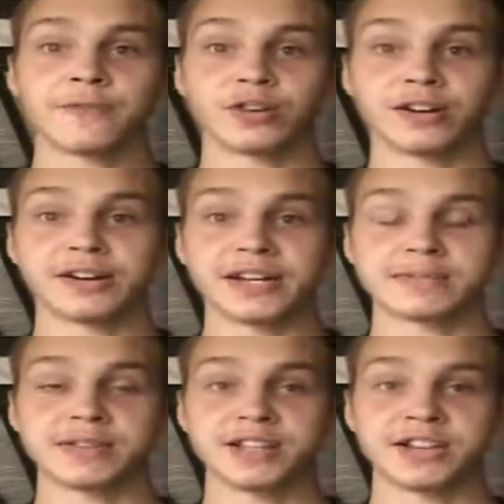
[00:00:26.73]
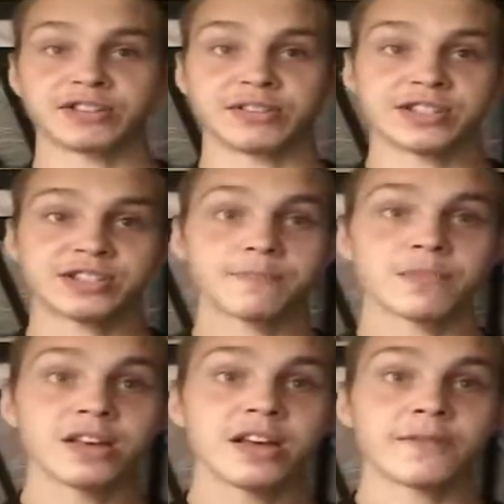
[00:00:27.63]
for non-dispensationalists.
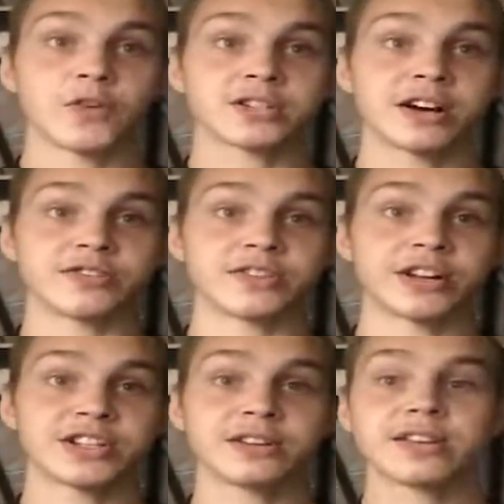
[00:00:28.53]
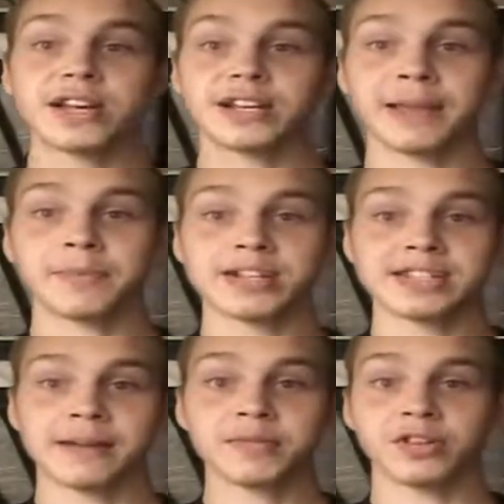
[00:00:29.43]
First contradiction, keeping the
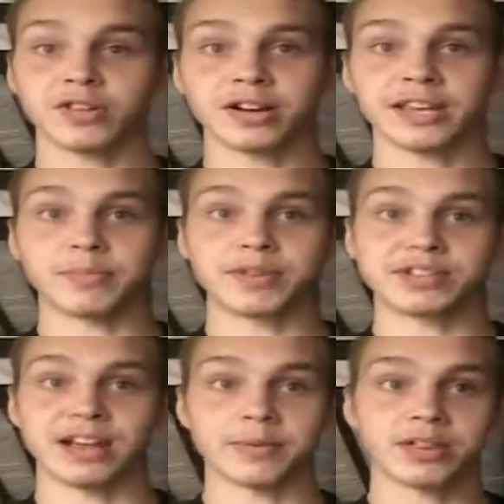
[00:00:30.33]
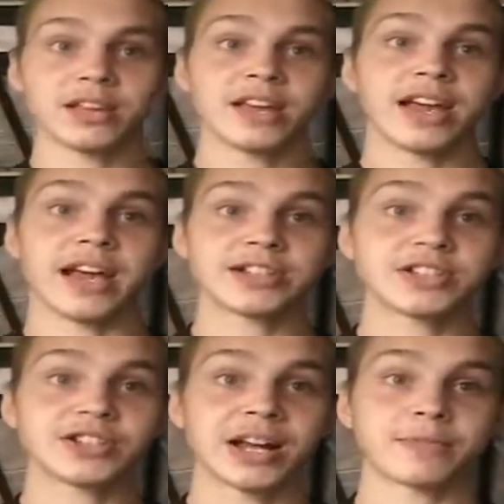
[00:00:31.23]
Sabbath or not keeping the Sabbath.
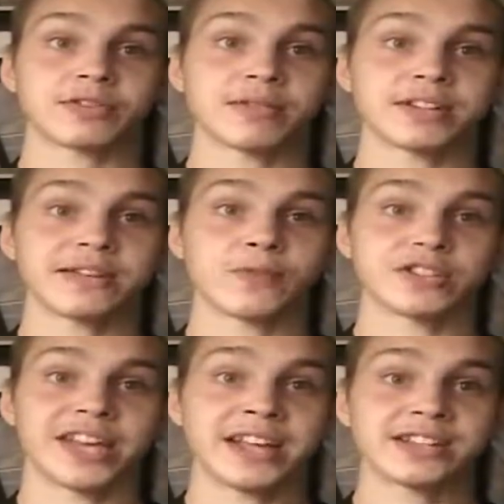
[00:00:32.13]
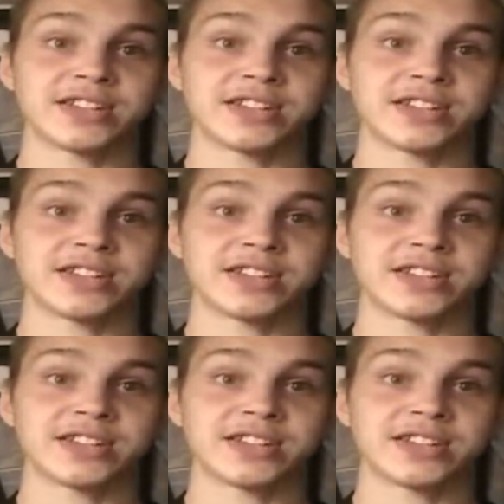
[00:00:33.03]
Exodus chapter 20 verse 8